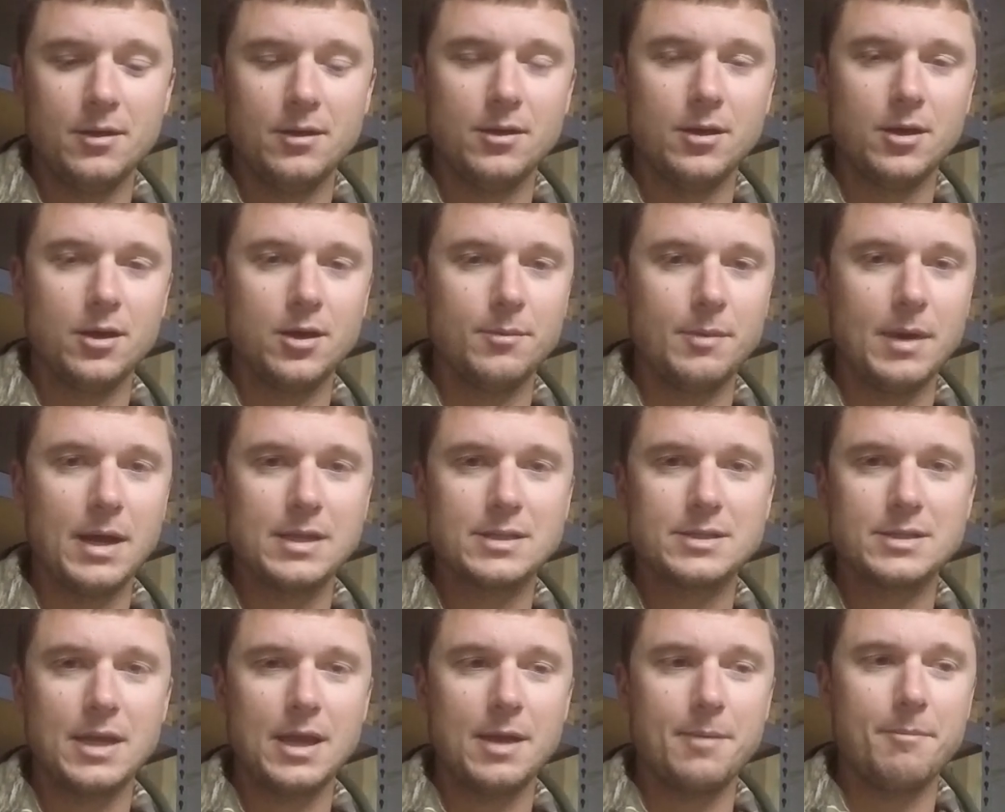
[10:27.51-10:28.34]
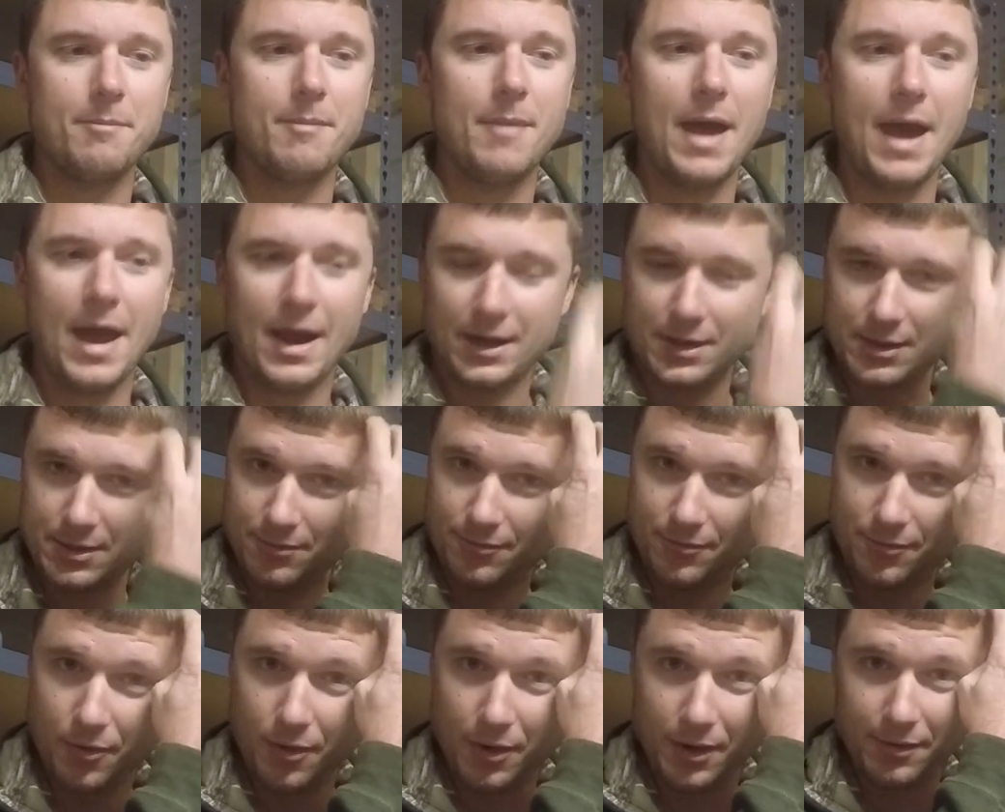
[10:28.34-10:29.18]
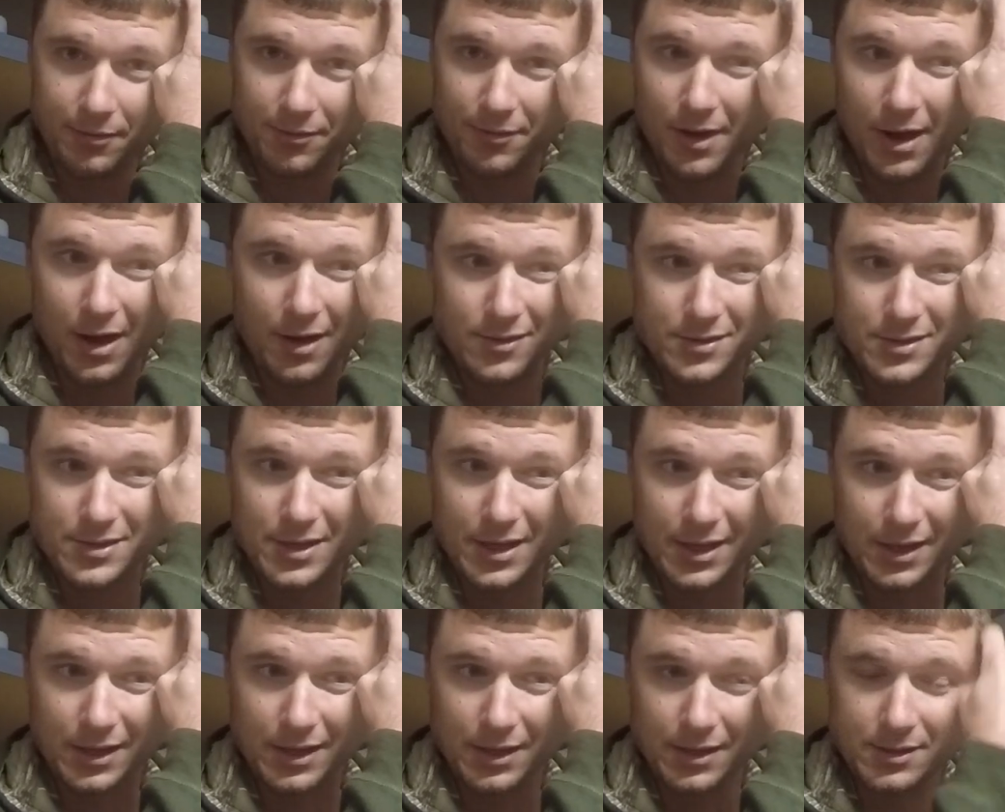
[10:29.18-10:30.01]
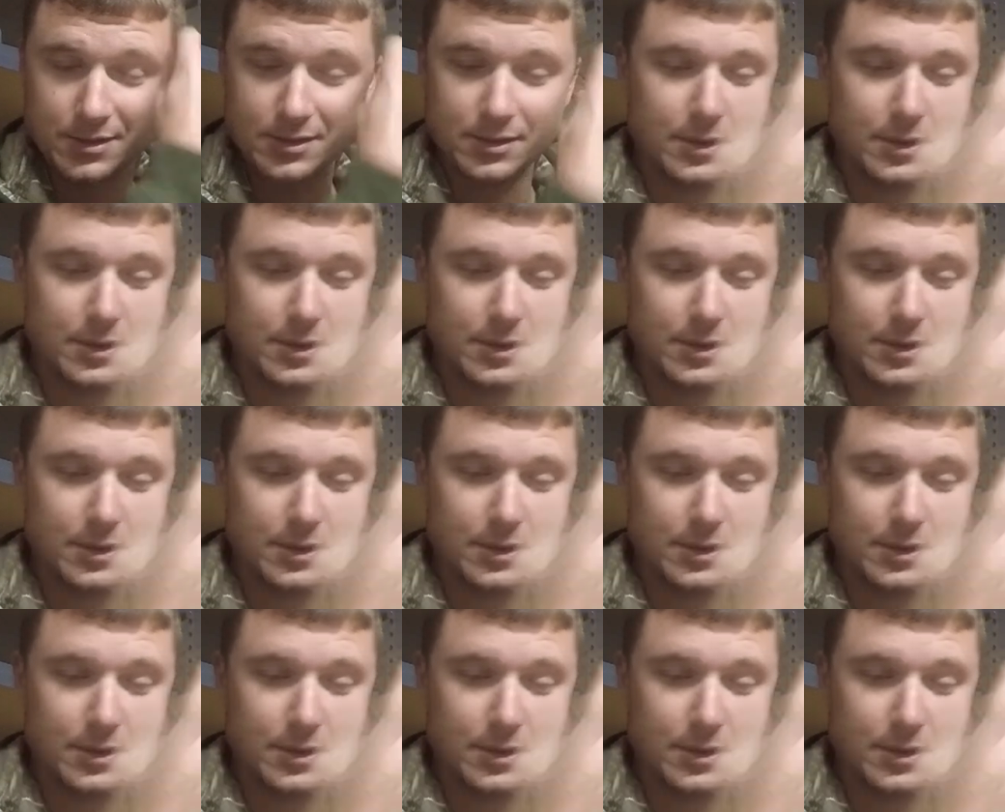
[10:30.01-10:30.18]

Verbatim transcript: Um, I'd say max forty-five seconds.